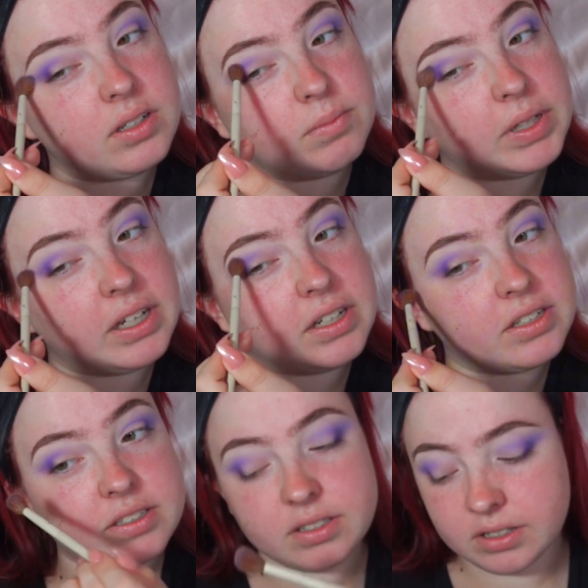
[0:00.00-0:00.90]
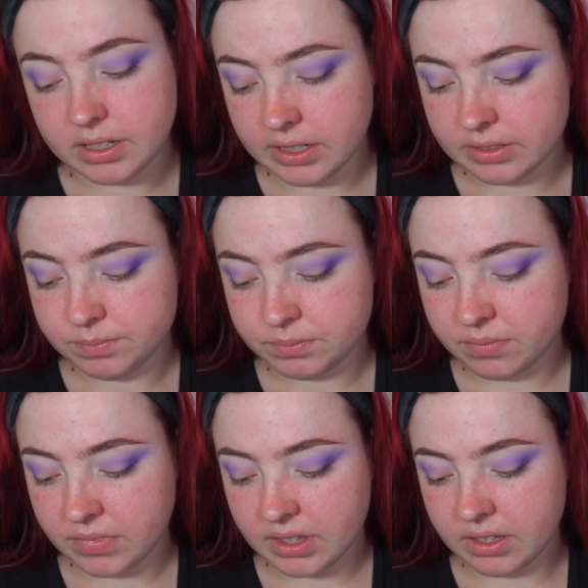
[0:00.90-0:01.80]
because
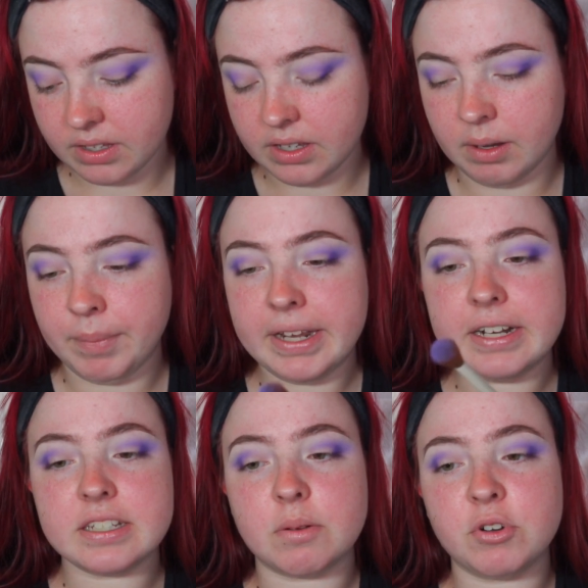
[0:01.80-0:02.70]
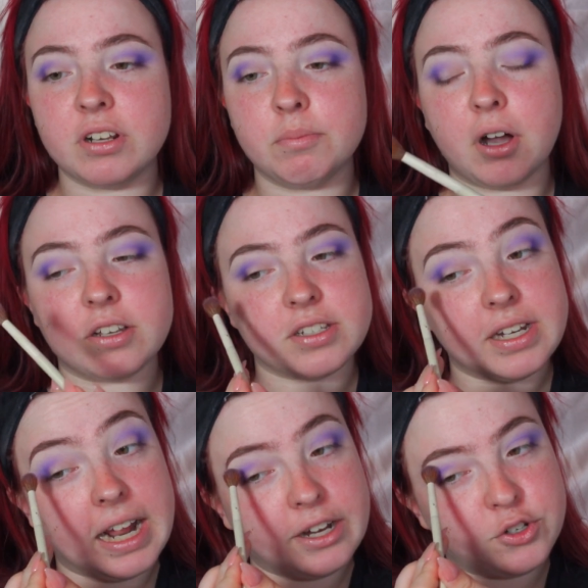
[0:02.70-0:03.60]
I'm meeting someone in
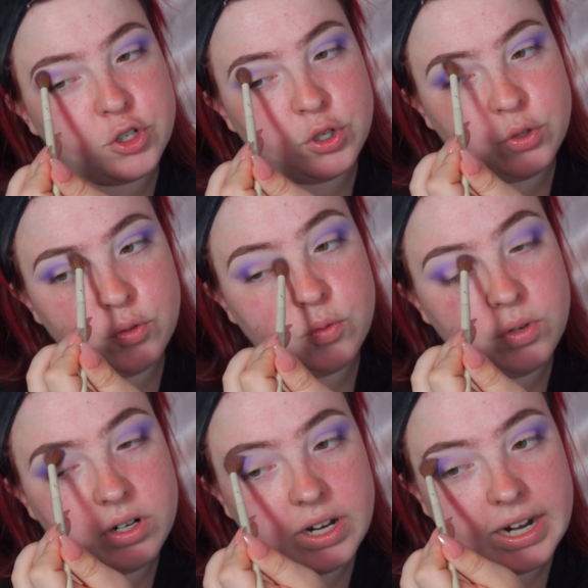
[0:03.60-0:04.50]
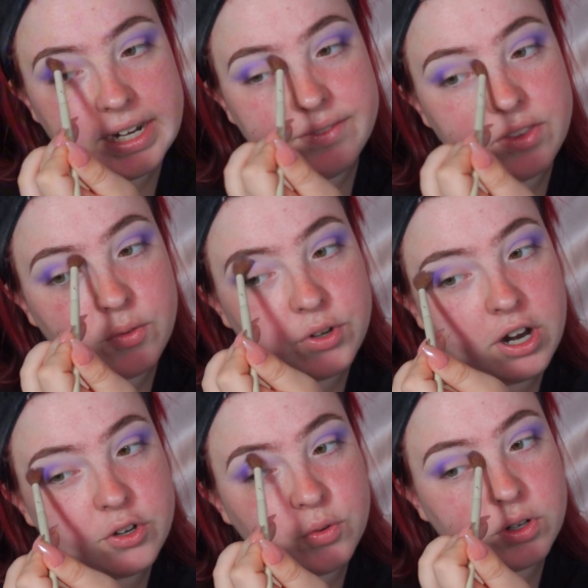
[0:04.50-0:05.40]
Boston at 2, and even though we're
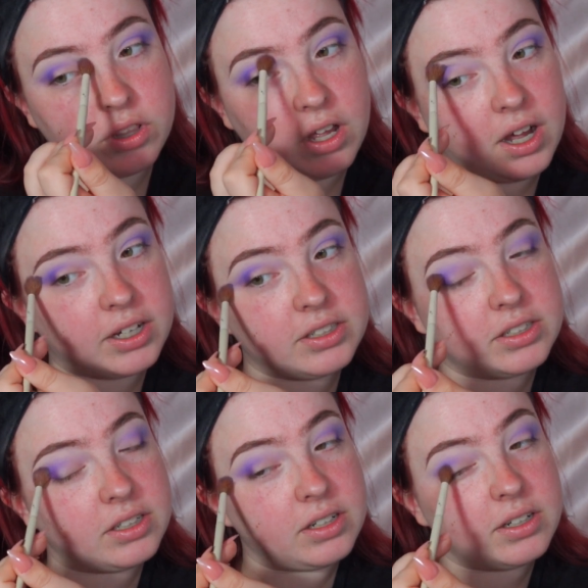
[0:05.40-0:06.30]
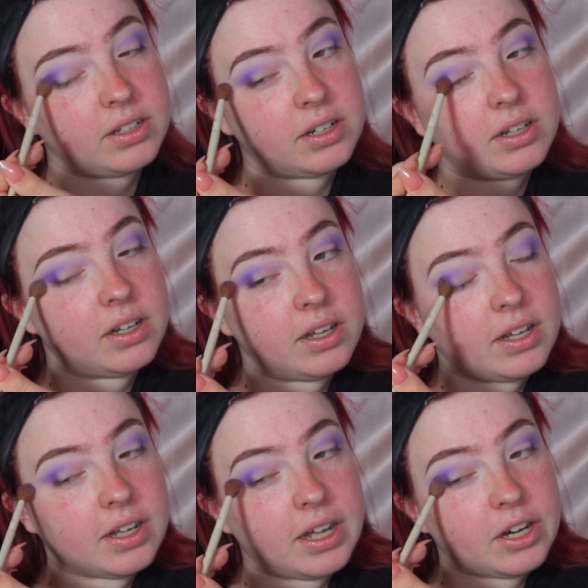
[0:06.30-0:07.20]
not doing a lot,
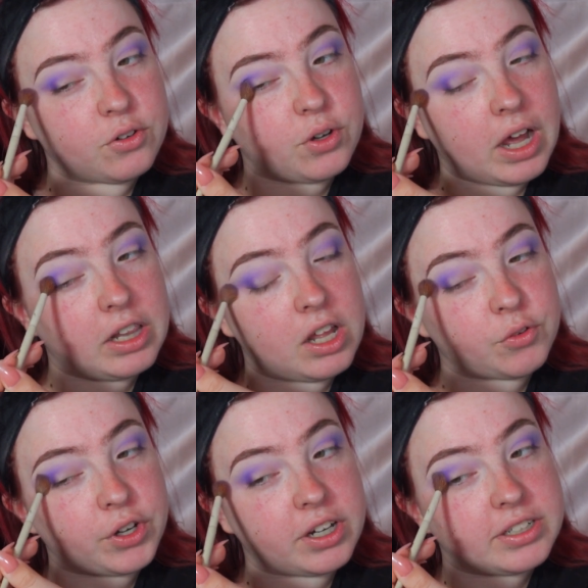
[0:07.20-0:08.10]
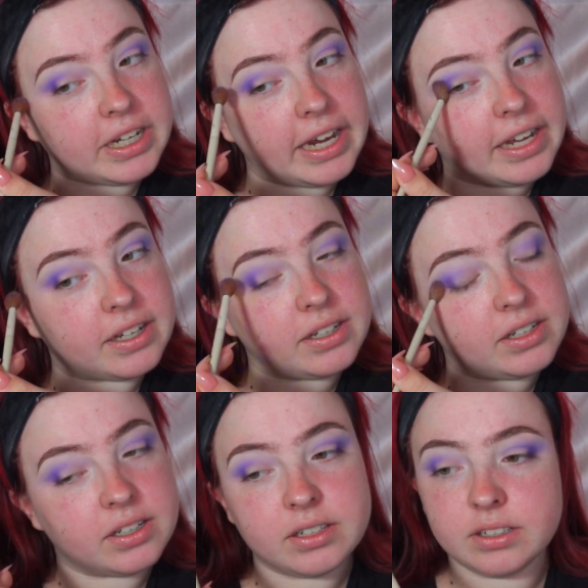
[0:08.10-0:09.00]
I don't know how long we're going to take.
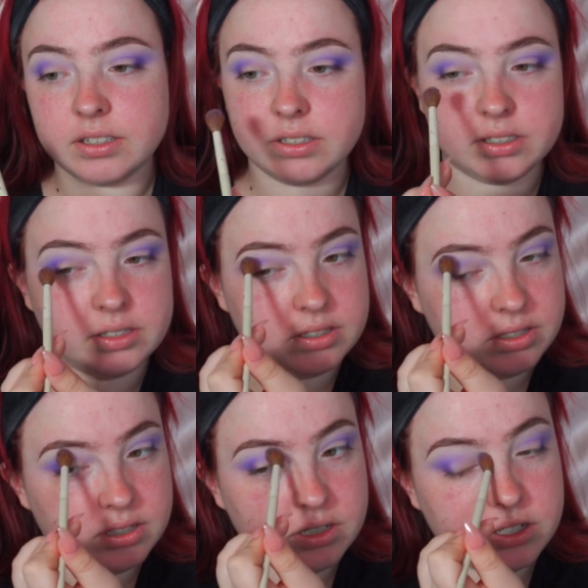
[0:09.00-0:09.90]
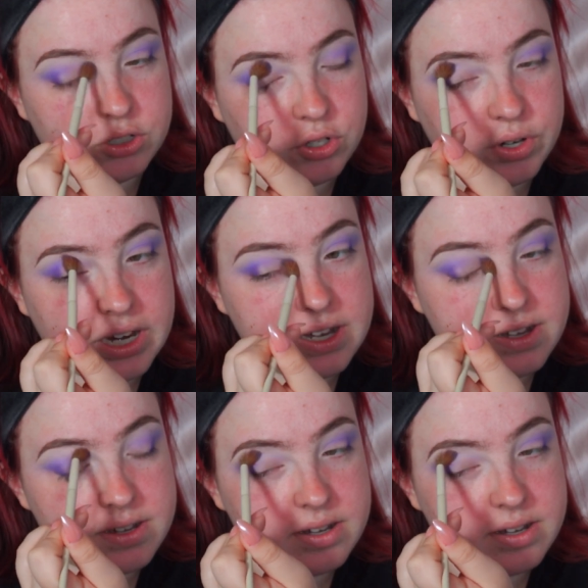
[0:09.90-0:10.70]
So yeah.